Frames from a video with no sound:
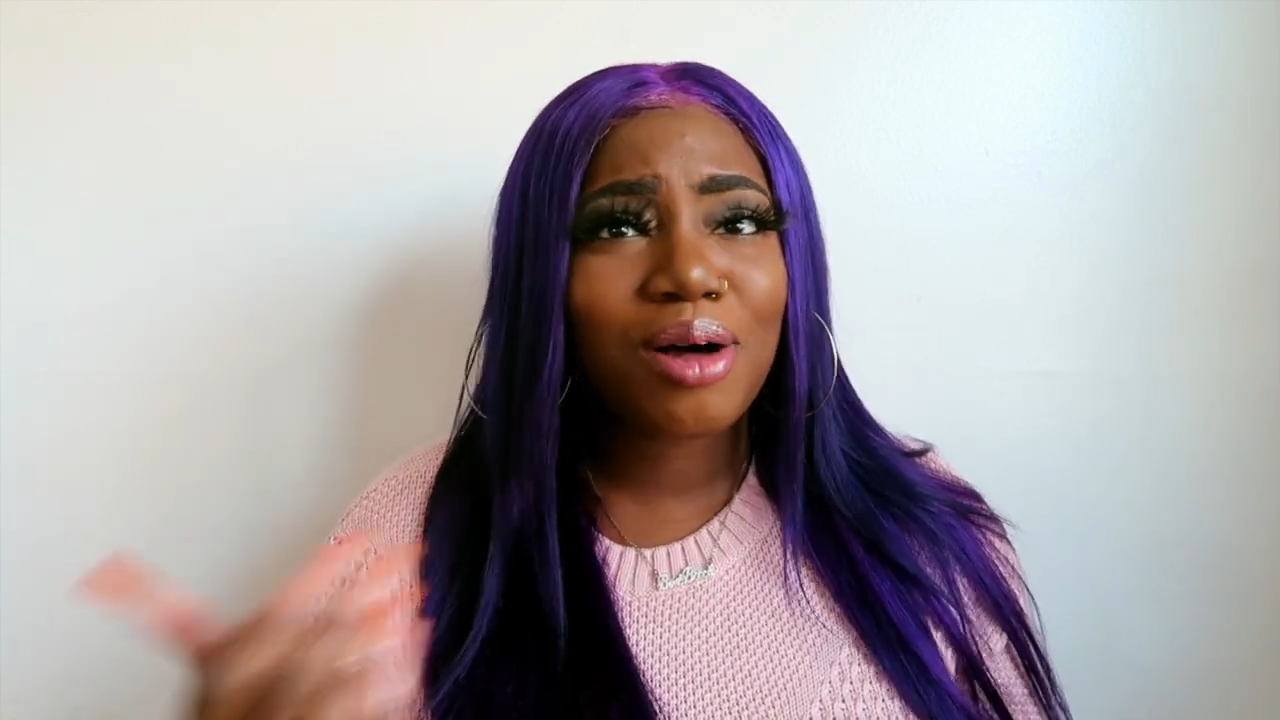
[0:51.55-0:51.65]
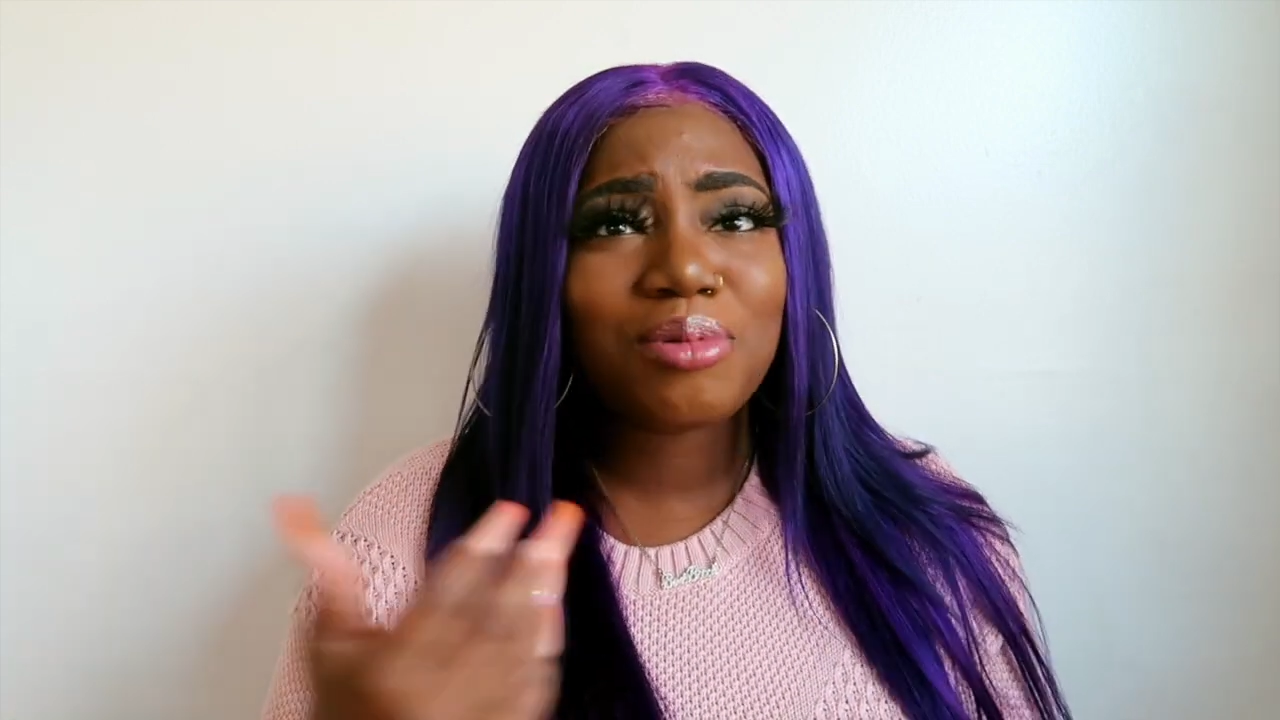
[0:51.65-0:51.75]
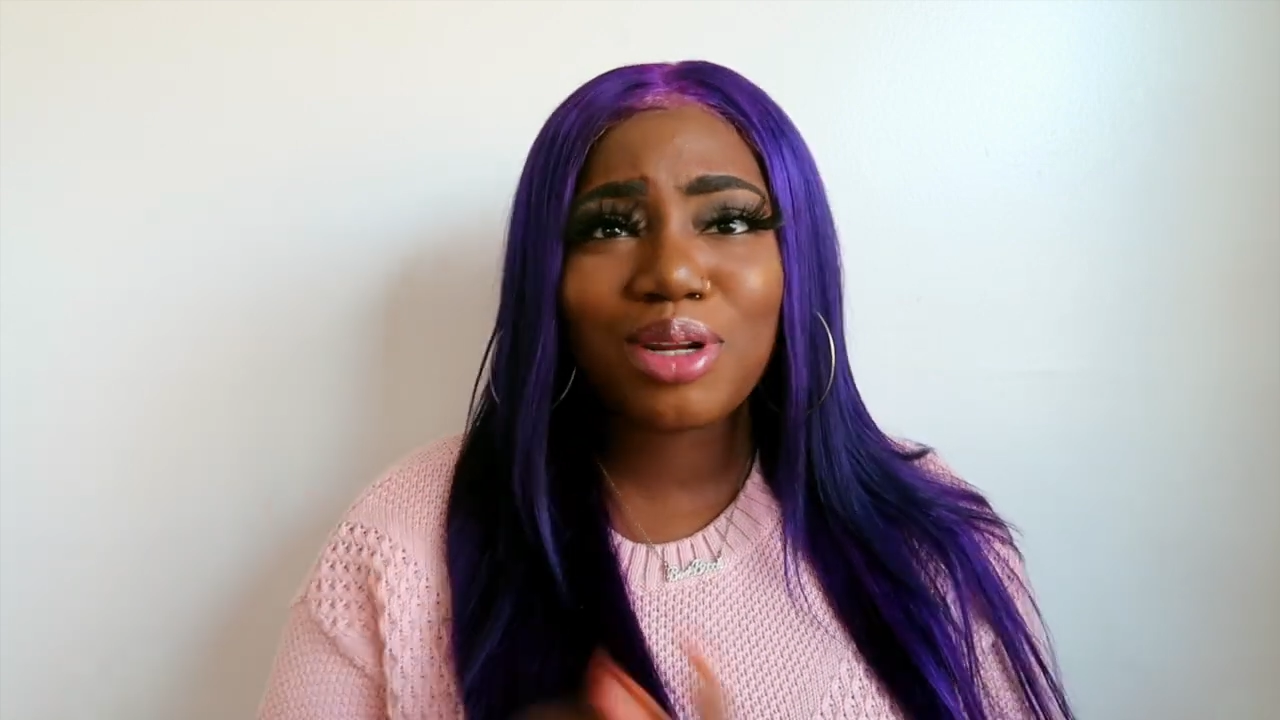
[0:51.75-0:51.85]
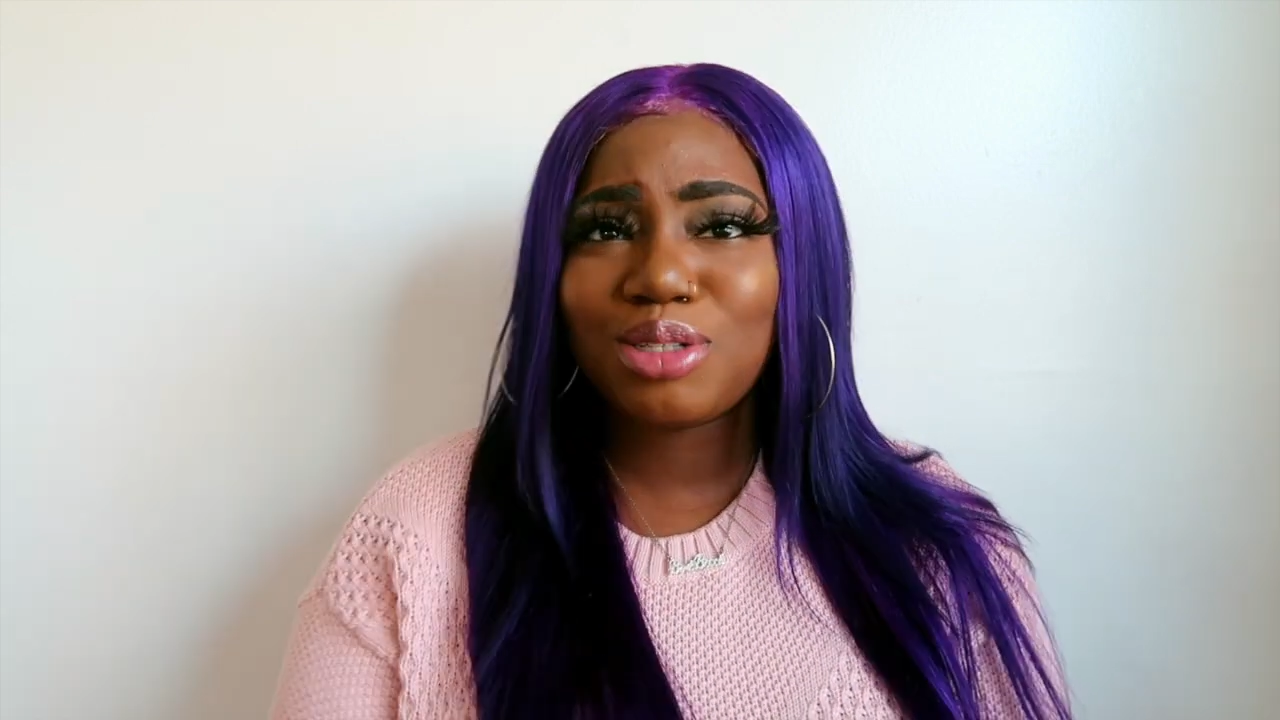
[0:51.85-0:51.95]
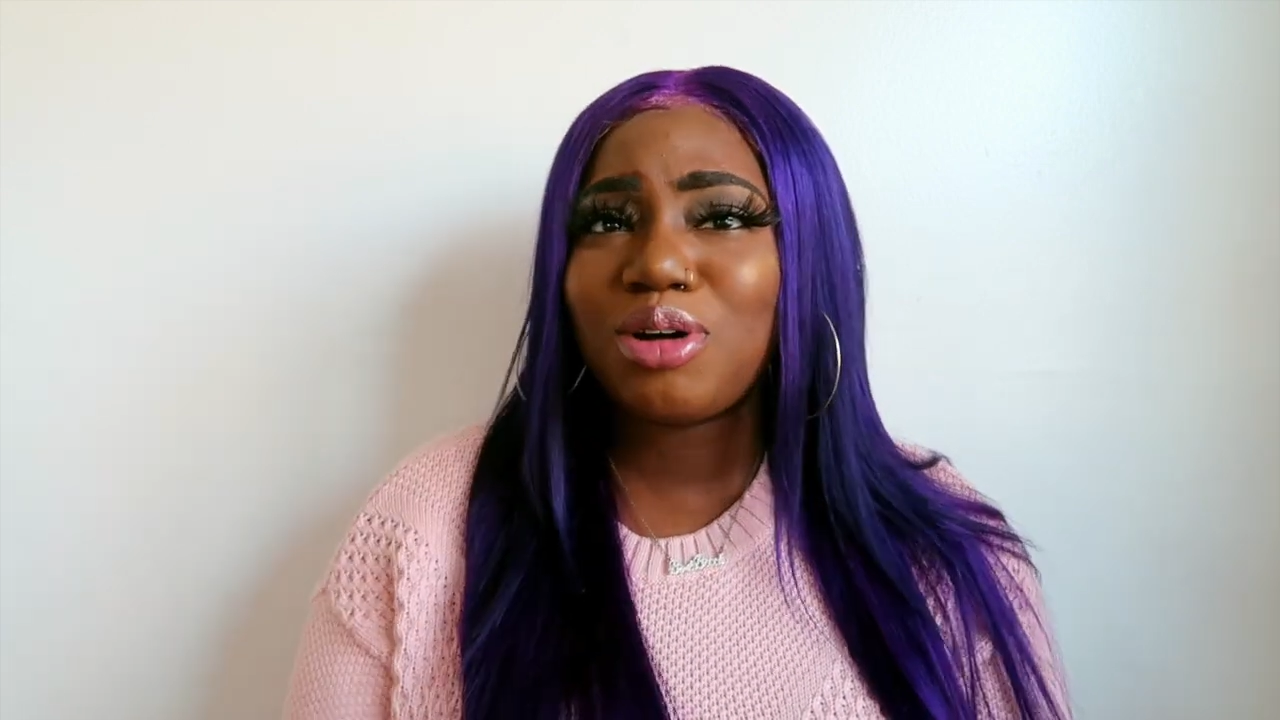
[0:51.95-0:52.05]

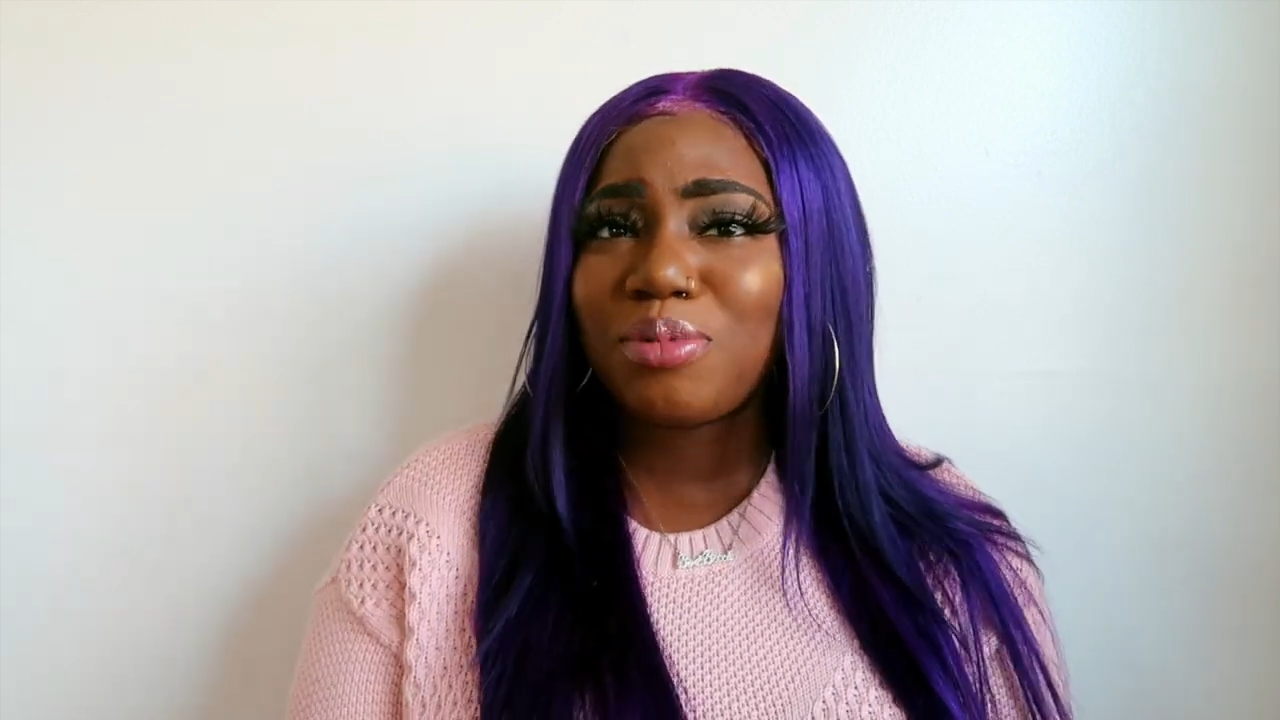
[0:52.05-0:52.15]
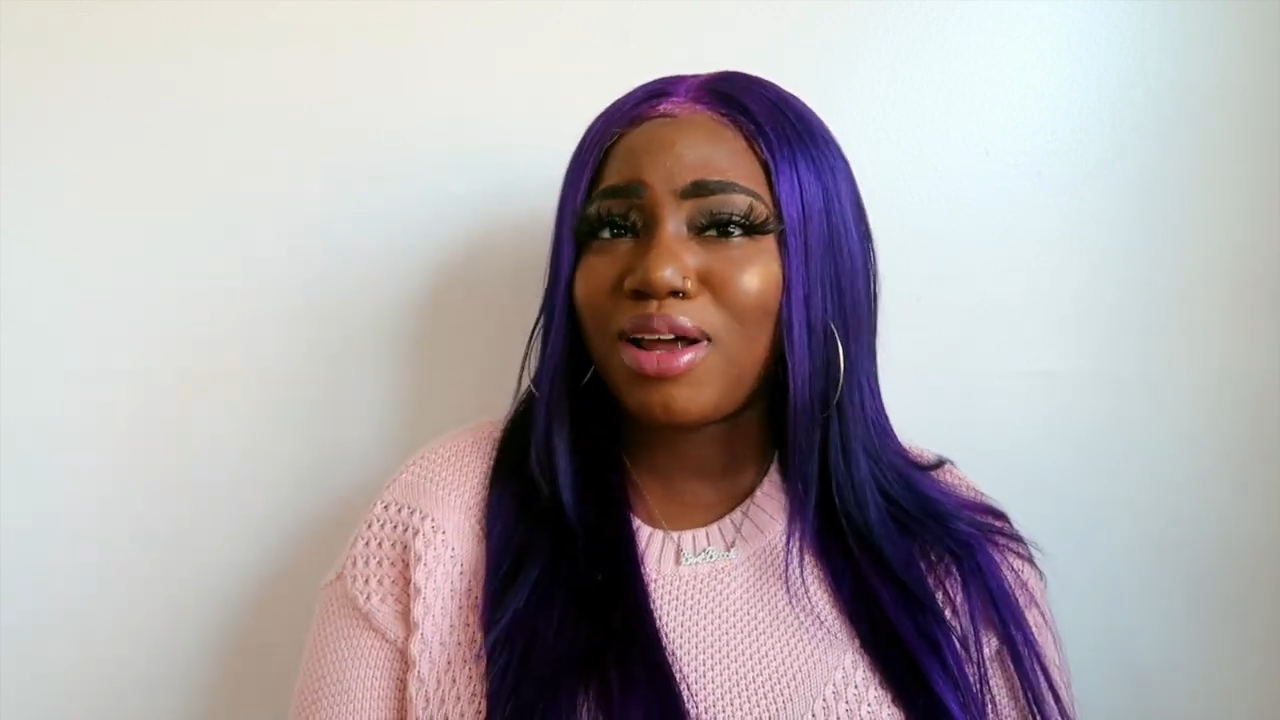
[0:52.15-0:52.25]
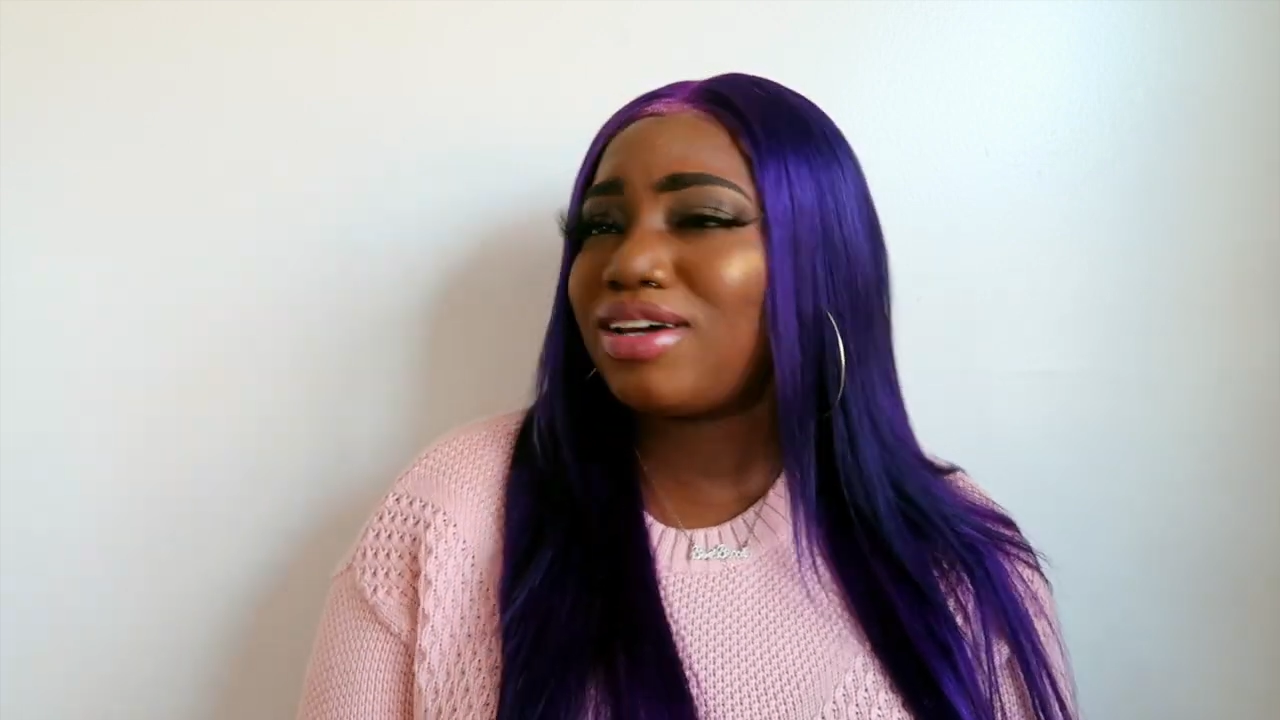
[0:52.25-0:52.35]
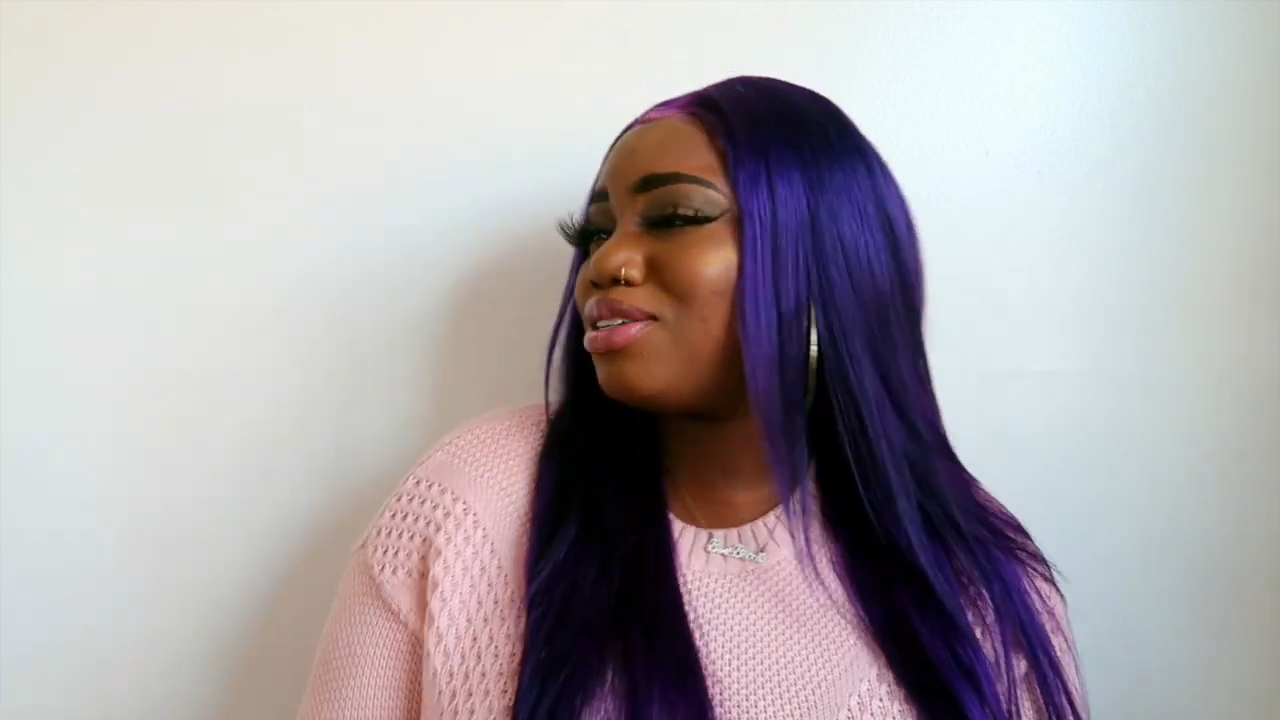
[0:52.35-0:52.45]
I'm gonna talk about it,